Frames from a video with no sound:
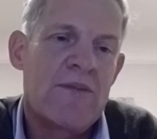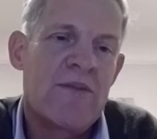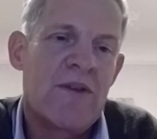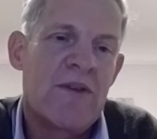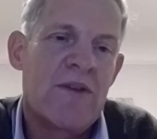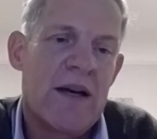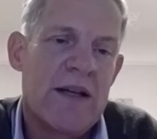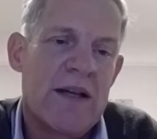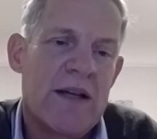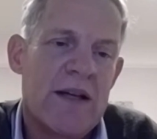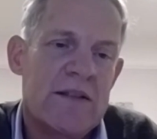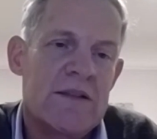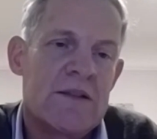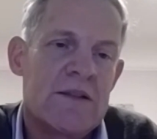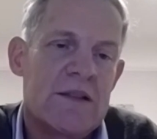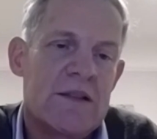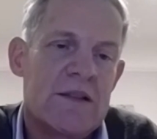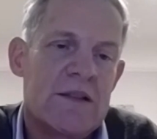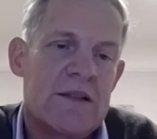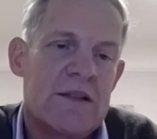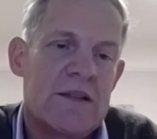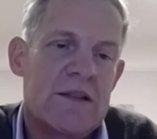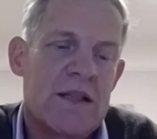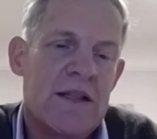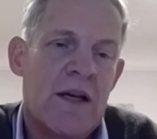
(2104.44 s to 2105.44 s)
Advisors
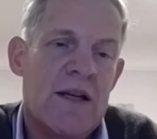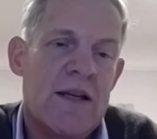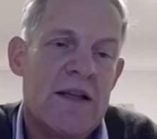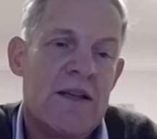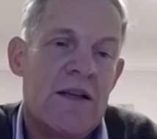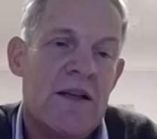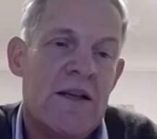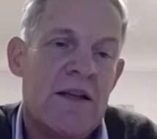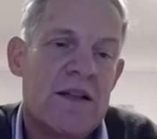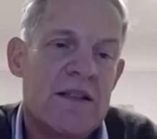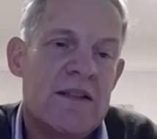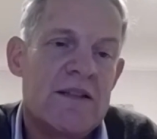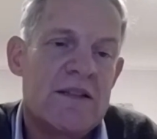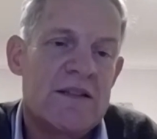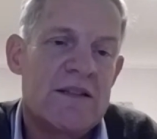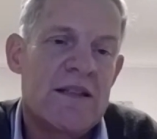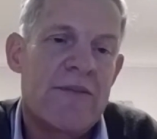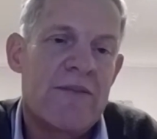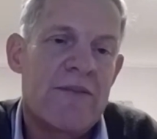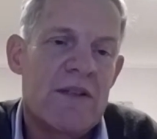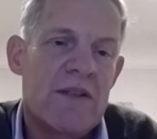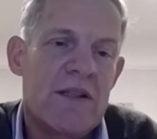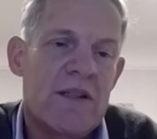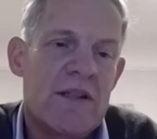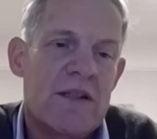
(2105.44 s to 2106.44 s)
in the early
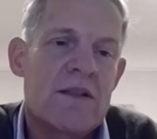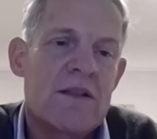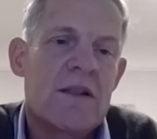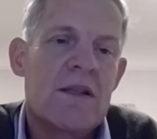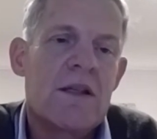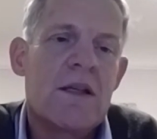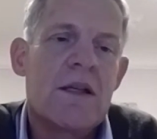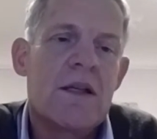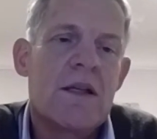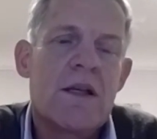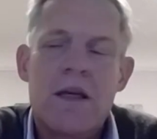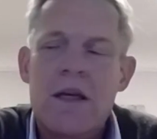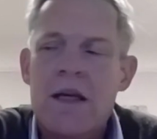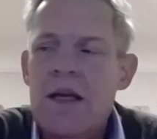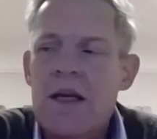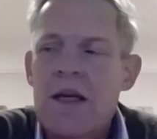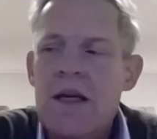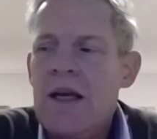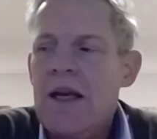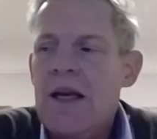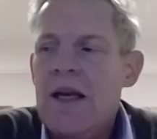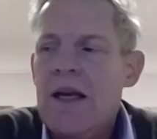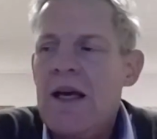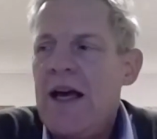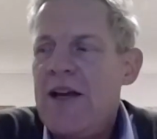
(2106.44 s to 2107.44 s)
1970s.
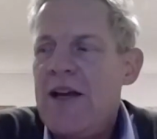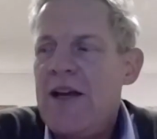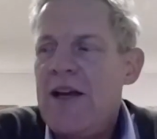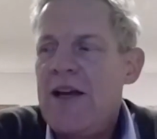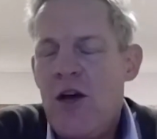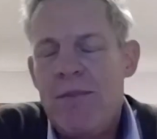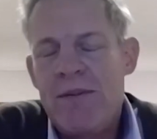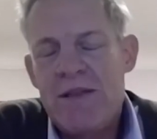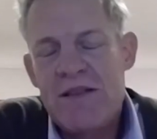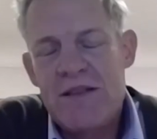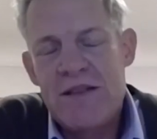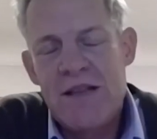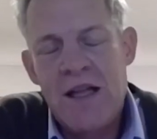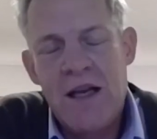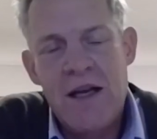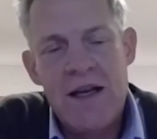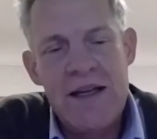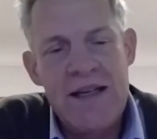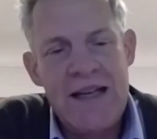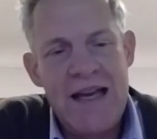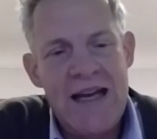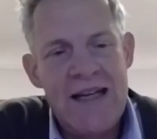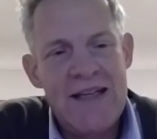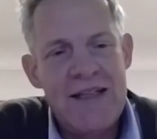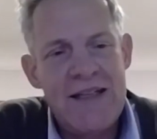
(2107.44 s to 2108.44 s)
And Herbert
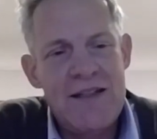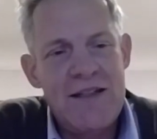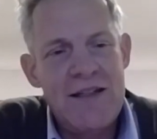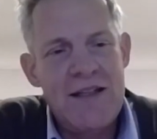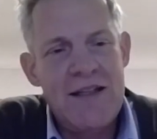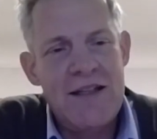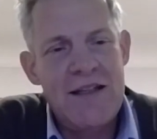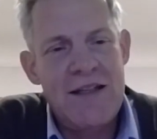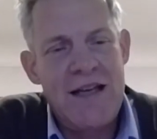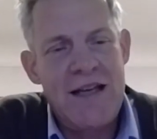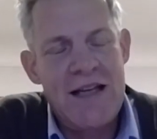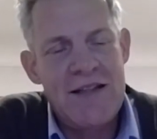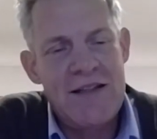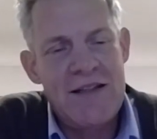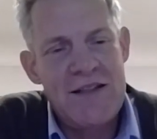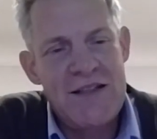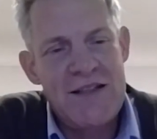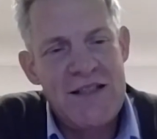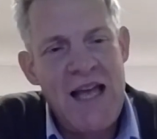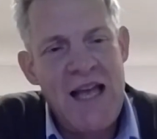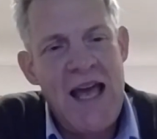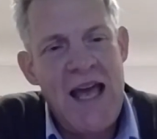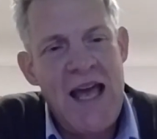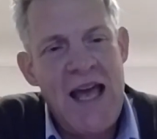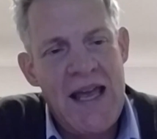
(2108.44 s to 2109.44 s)
Stein had a
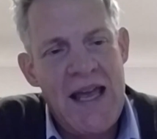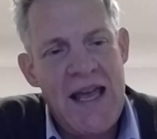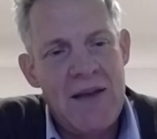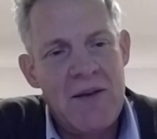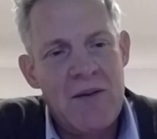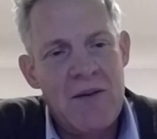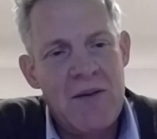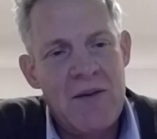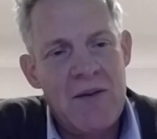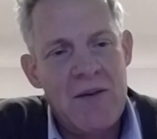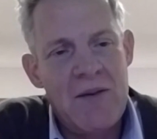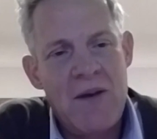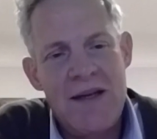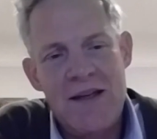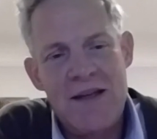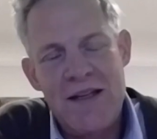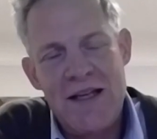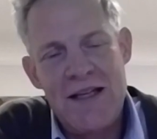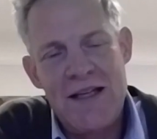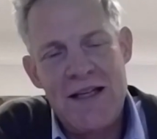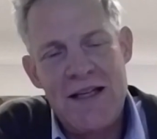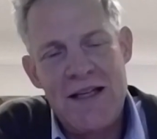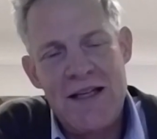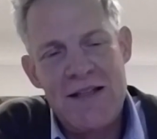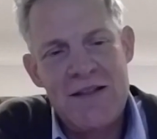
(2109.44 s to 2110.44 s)
saying, and
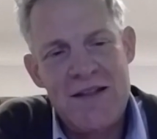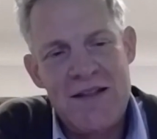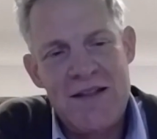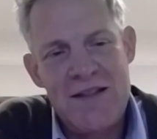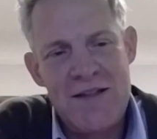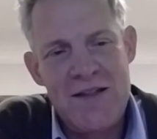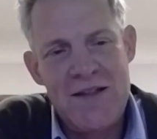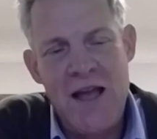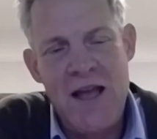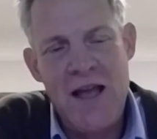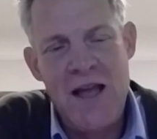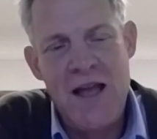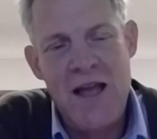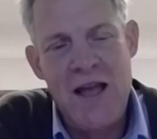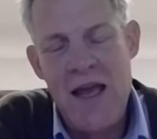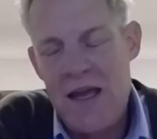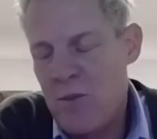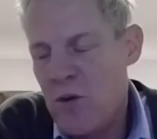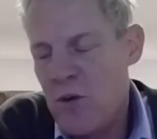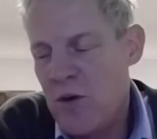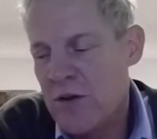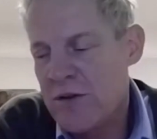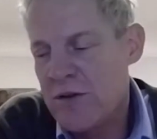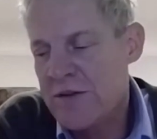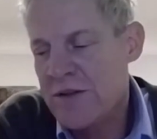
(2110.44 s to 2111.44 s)
his
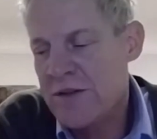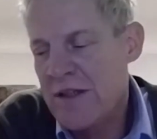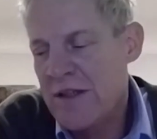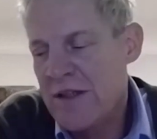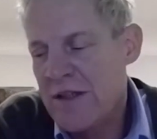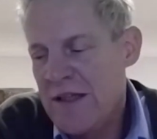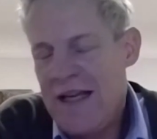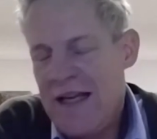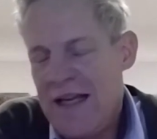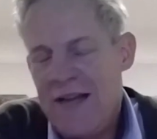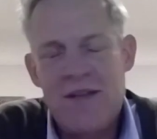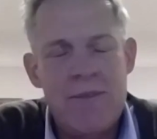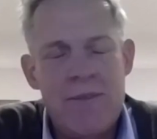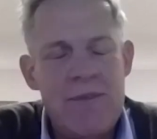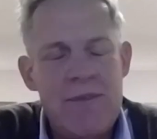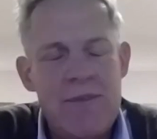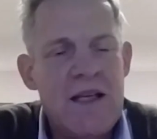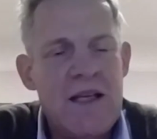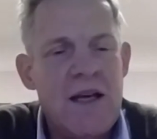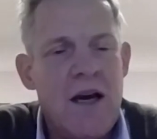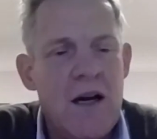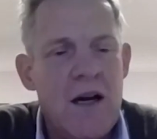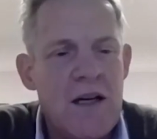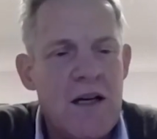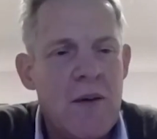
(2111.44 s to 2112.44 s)
saying was, if
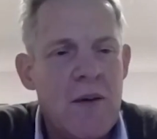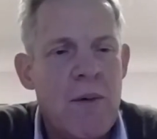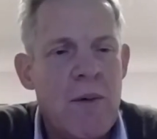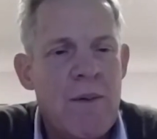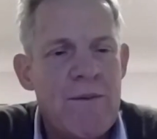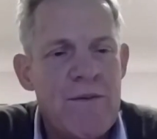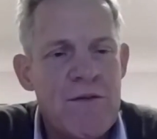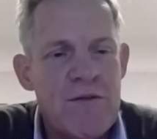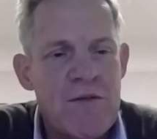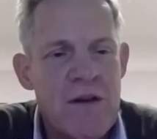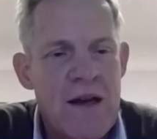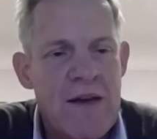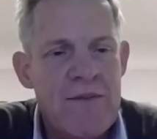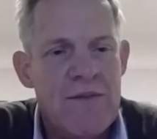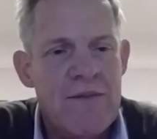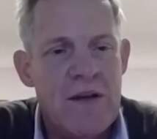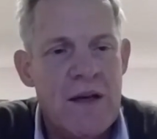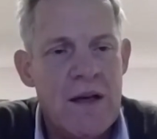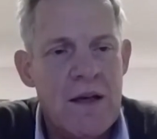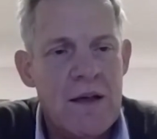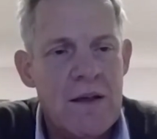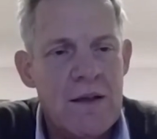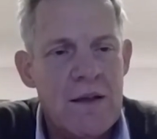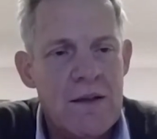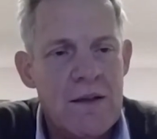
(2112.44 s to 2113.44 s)
something can't go on
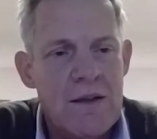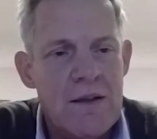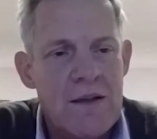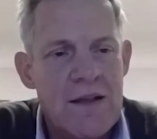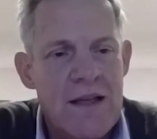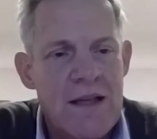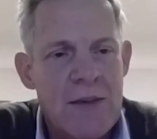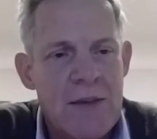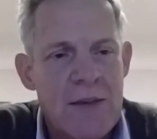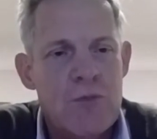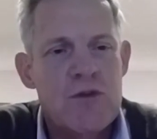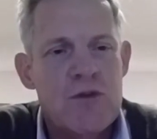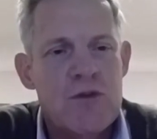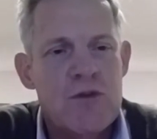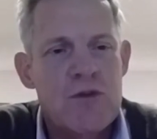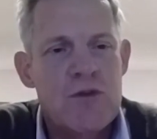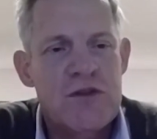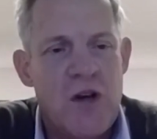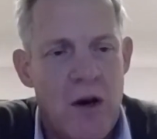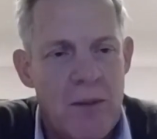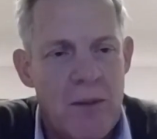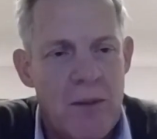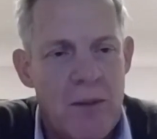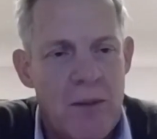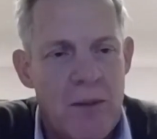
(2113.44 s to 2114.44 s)
forever, it will
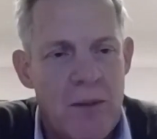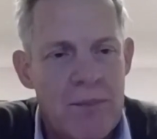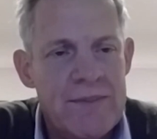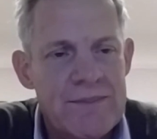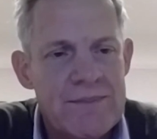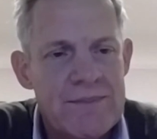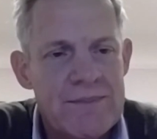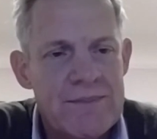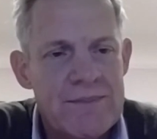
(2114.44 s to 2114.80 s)
stop.